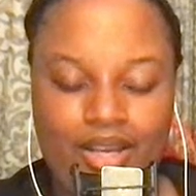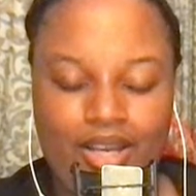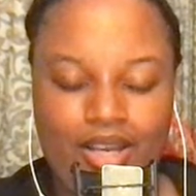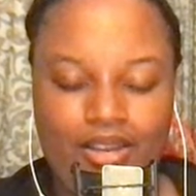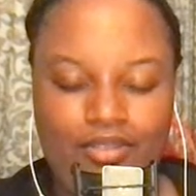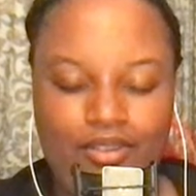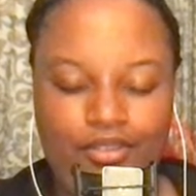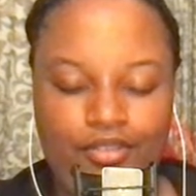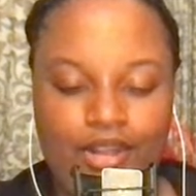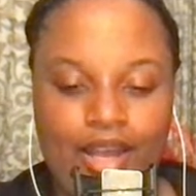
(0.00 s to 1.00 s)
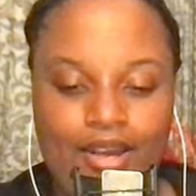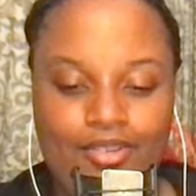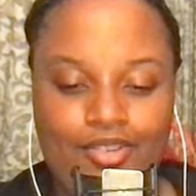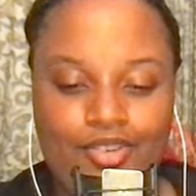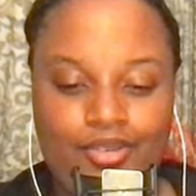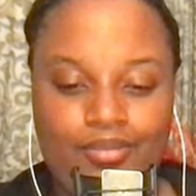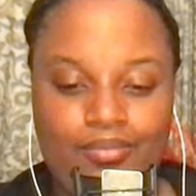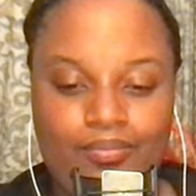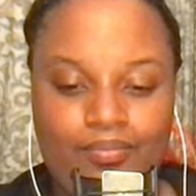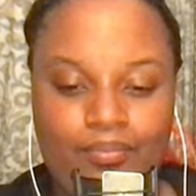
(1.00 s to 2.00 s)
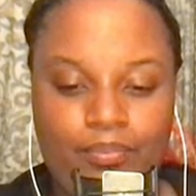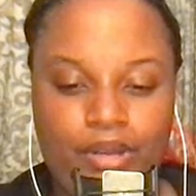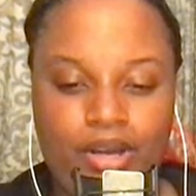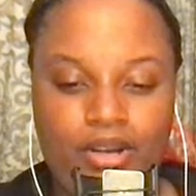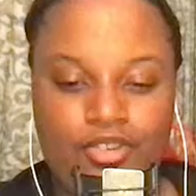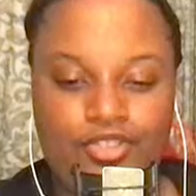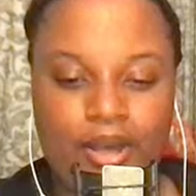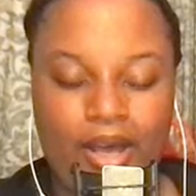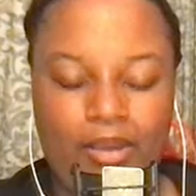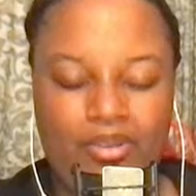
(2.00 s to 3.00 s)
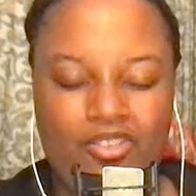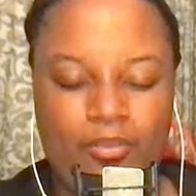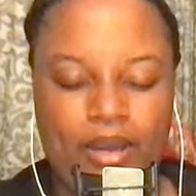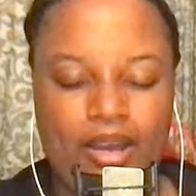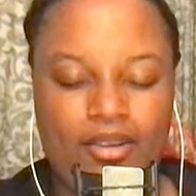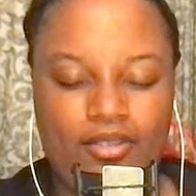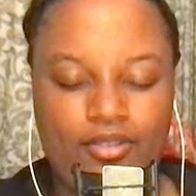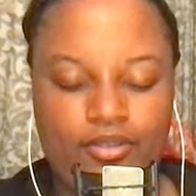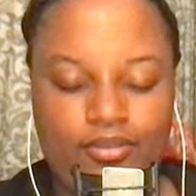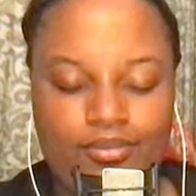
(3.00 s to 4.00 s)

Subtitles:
In this light, beyond time and space,